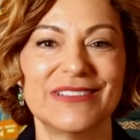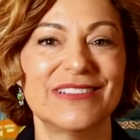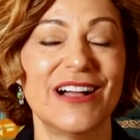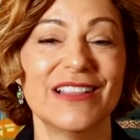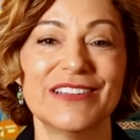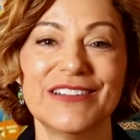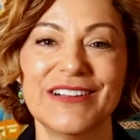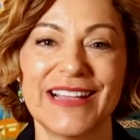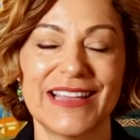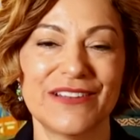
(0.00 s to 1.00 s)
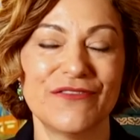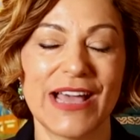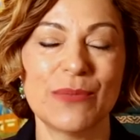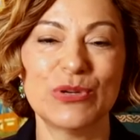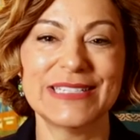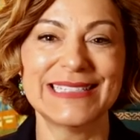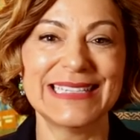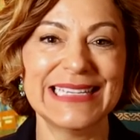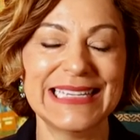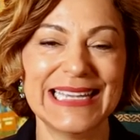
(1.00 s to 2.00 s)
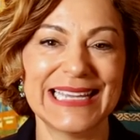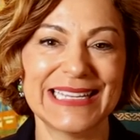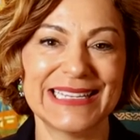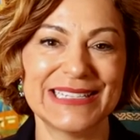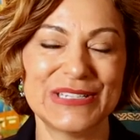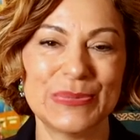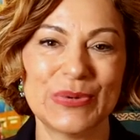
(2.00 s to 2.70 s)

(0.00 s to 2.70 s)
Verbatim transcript: color and vibrancy and to